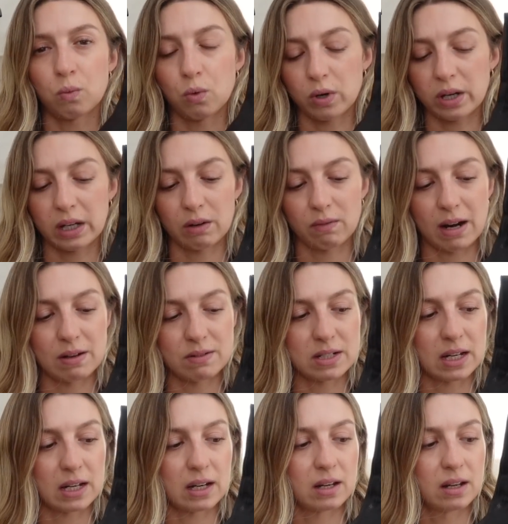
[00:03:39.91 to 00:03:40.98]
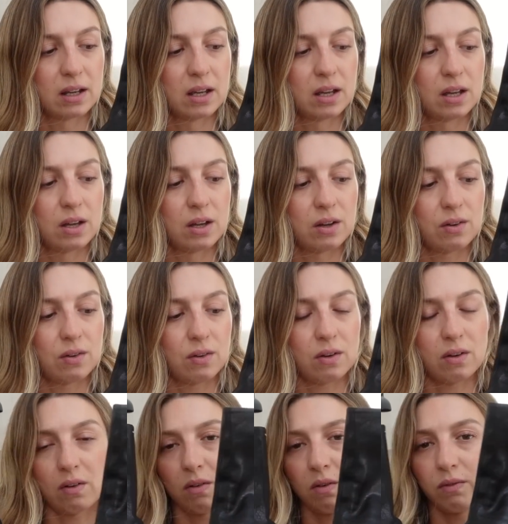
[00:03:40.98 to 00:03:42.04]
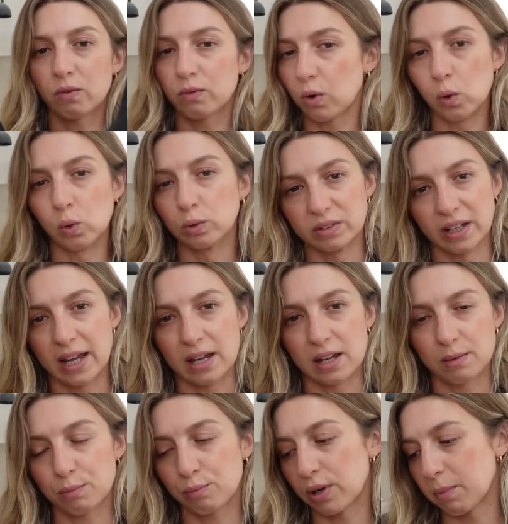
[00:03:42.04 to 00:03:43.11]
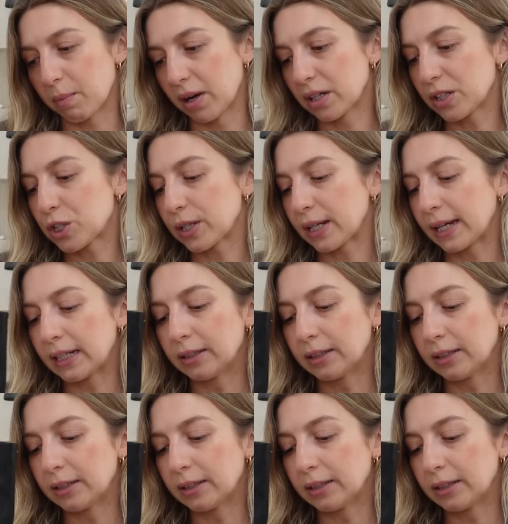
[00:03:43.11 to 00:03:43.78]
walking around in all day, pretty much.